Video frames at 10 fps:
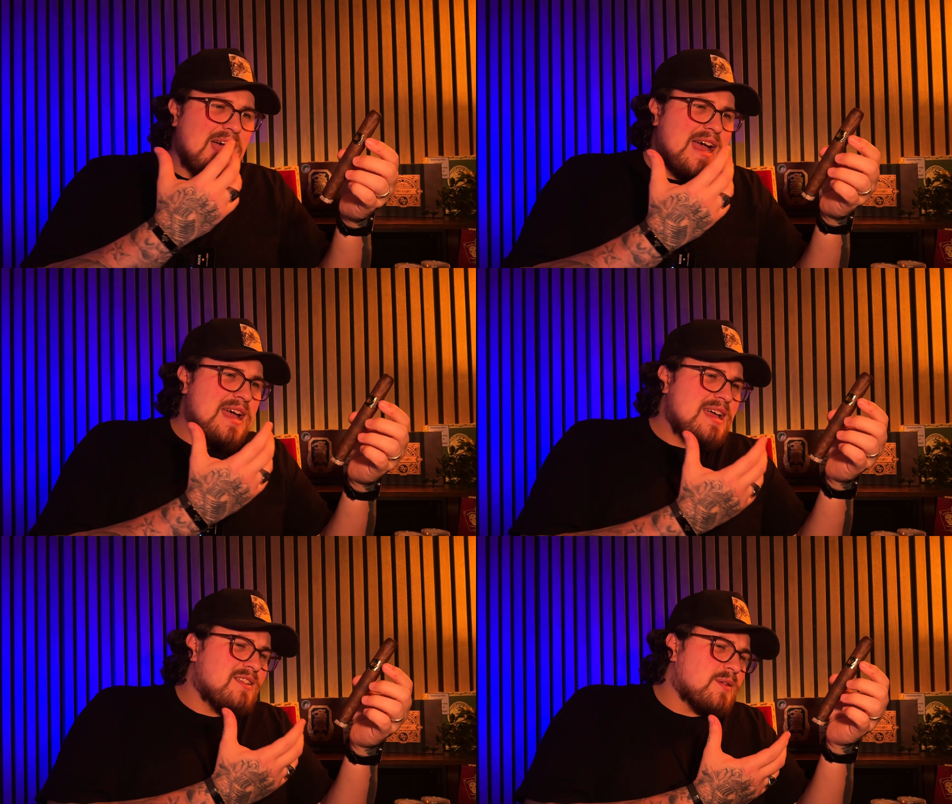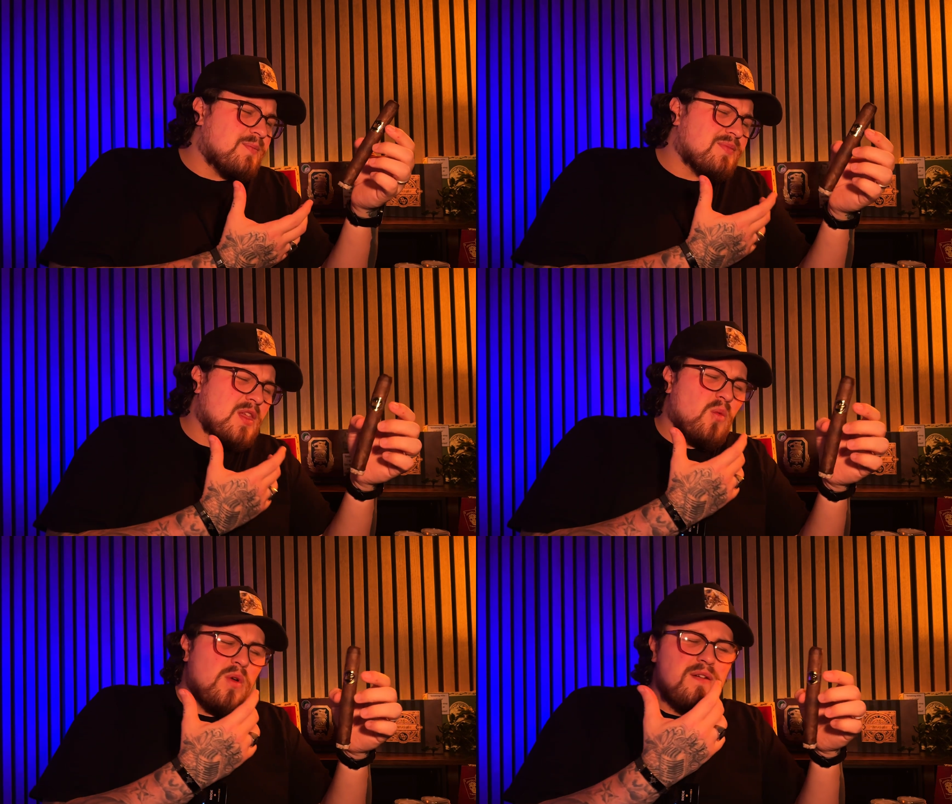And
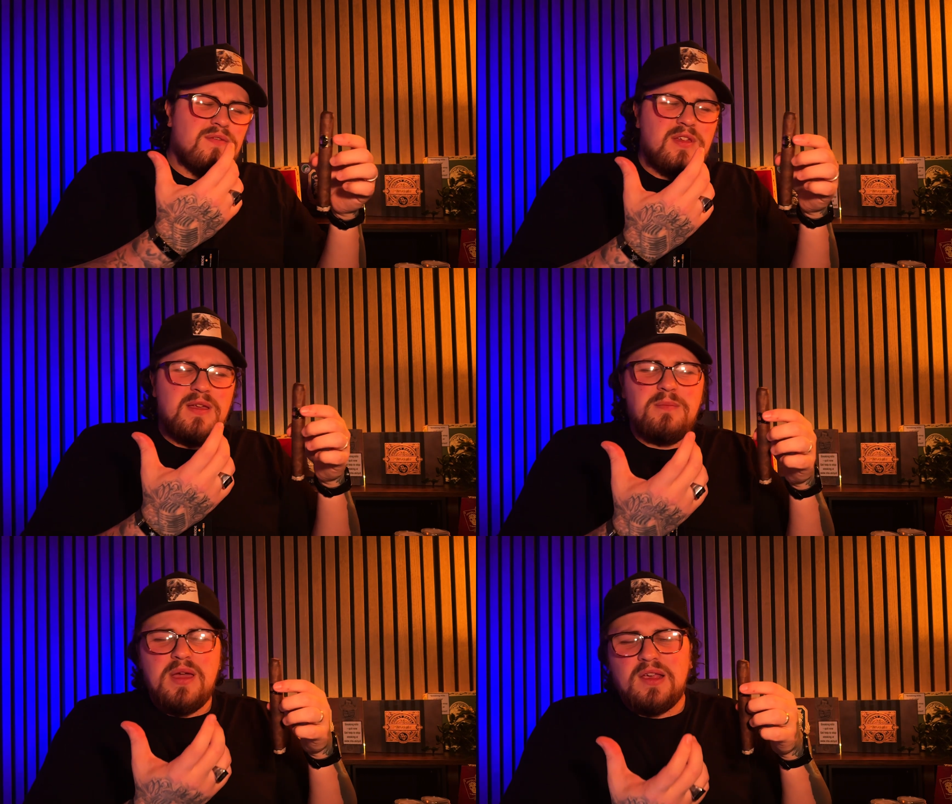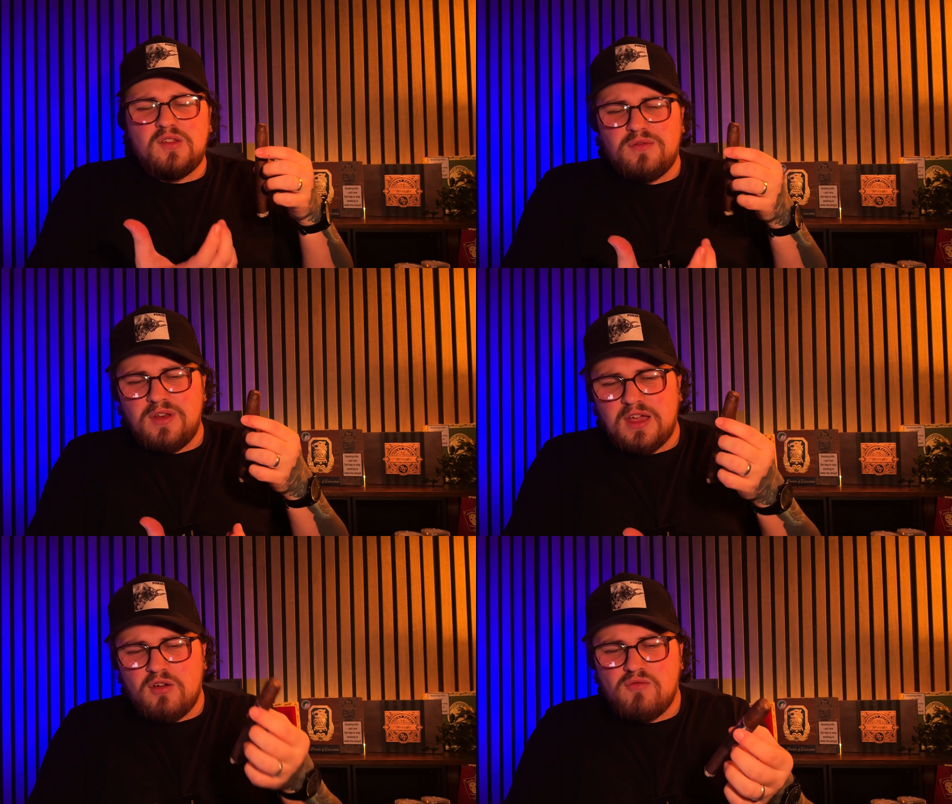with the mix of
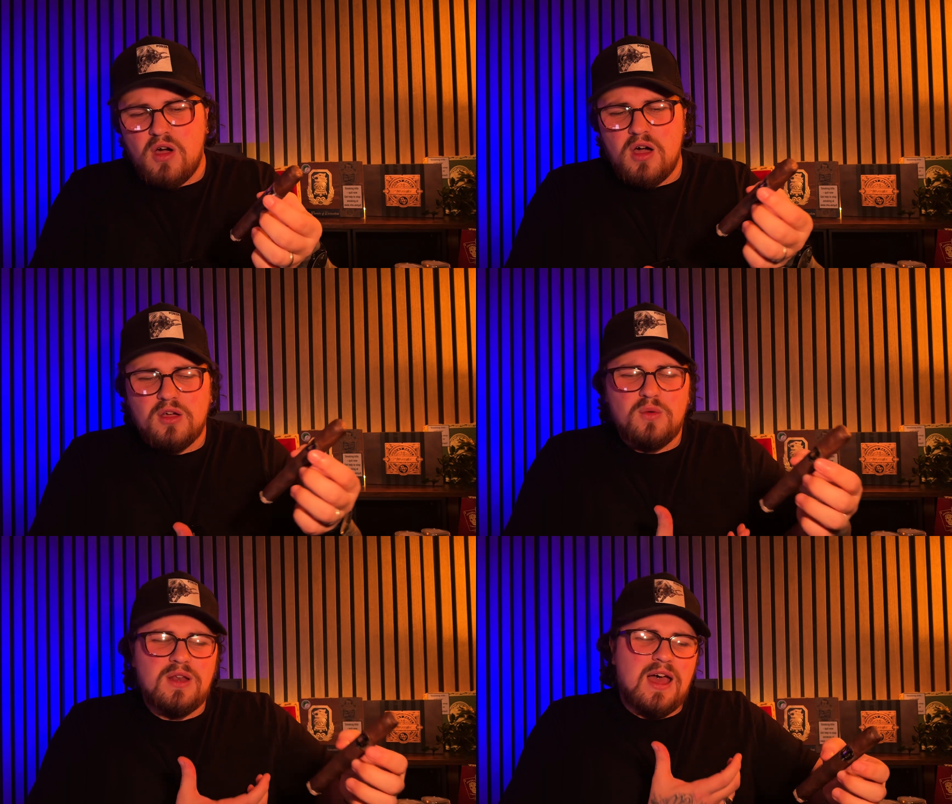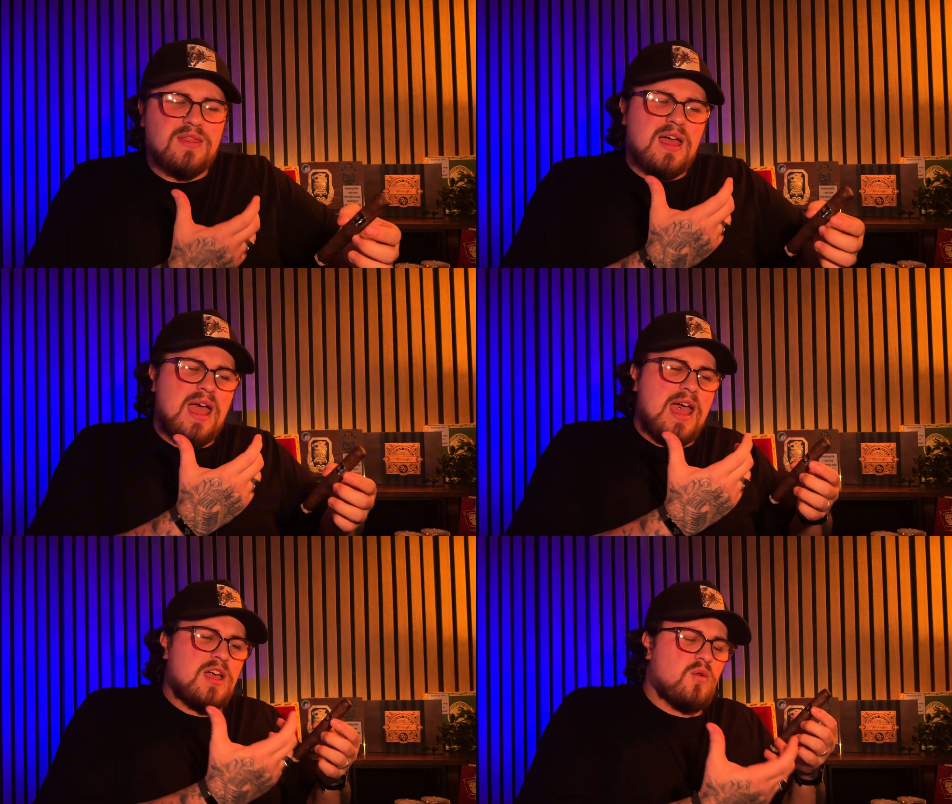Nicaraguan and that
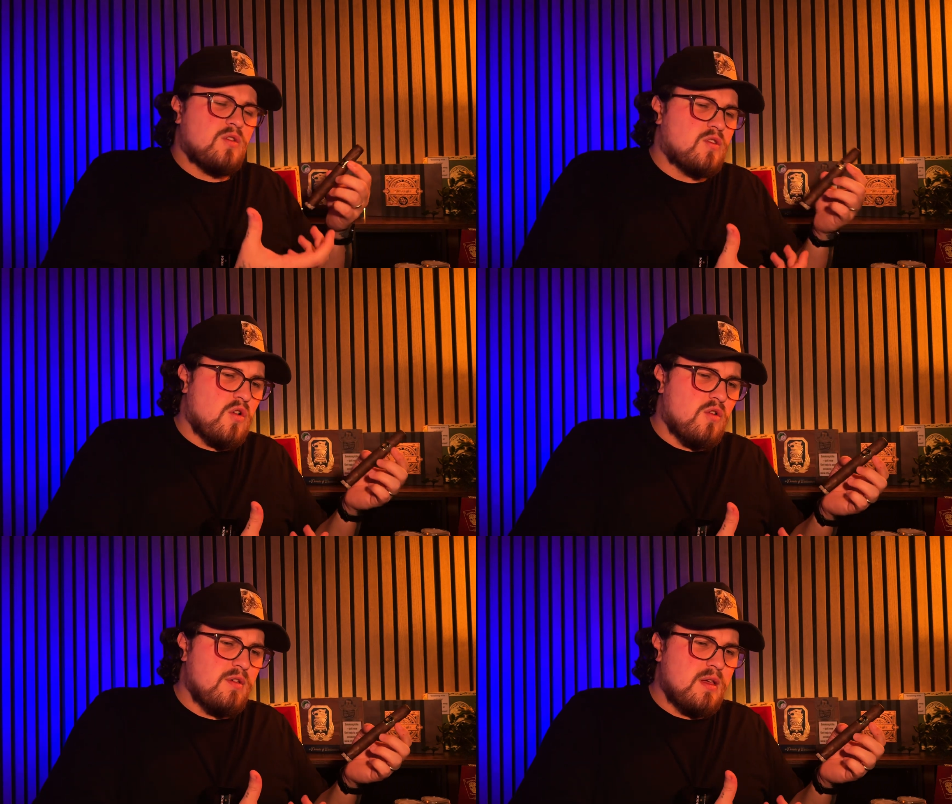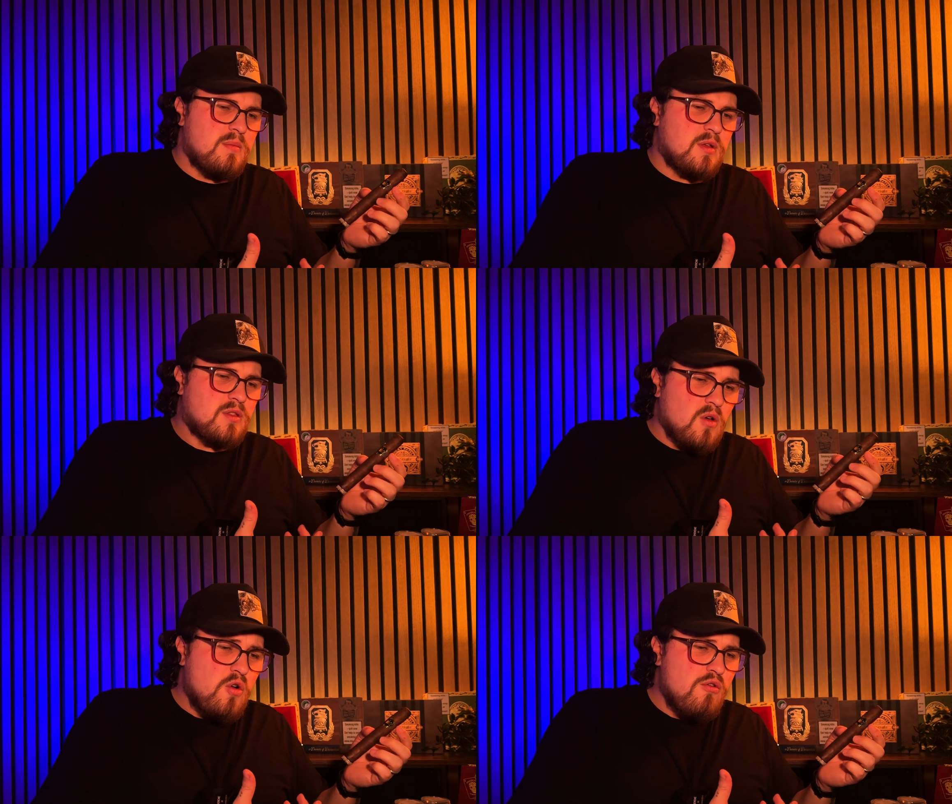Ecuadorian
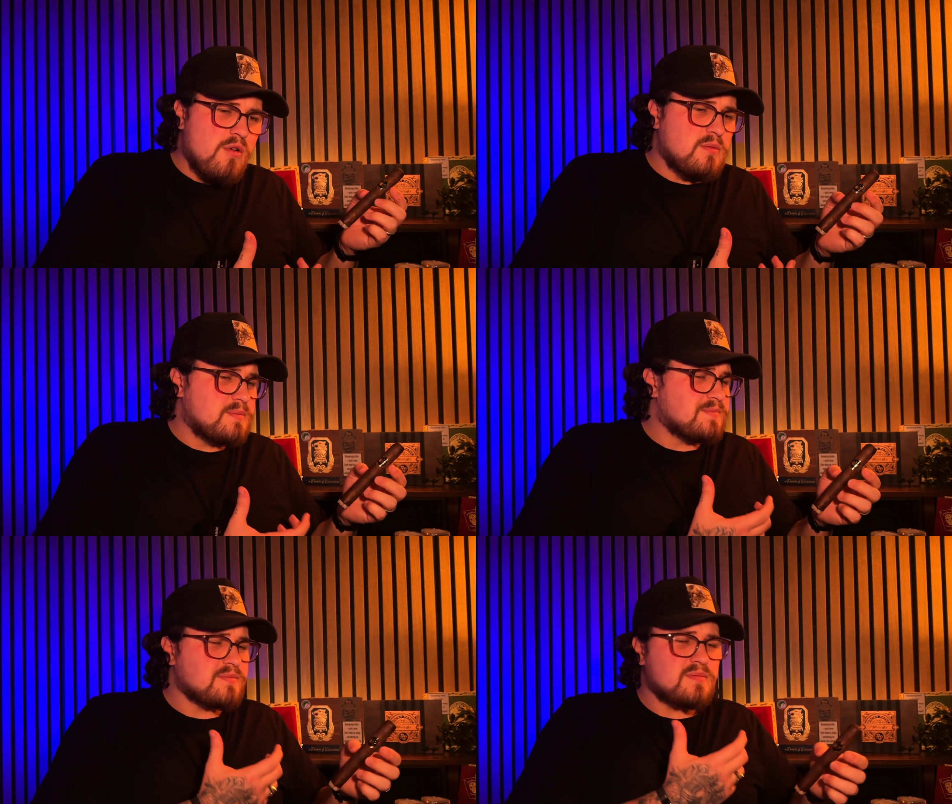Maduro,